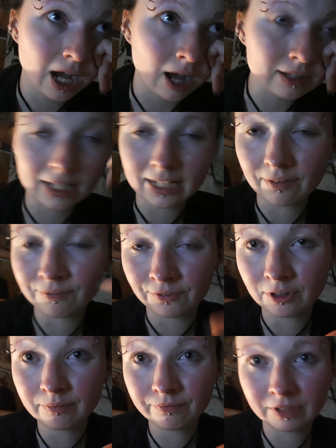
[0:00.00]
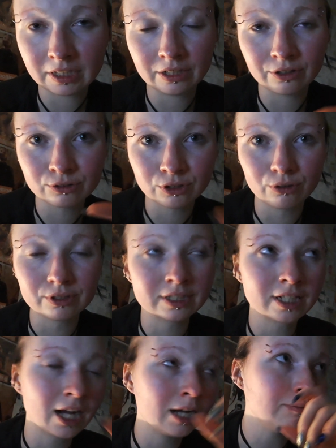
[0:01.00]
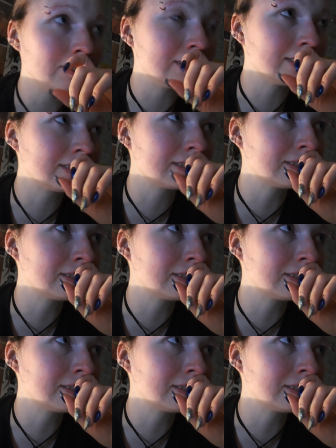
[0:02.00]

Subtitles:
I film videos all the time, and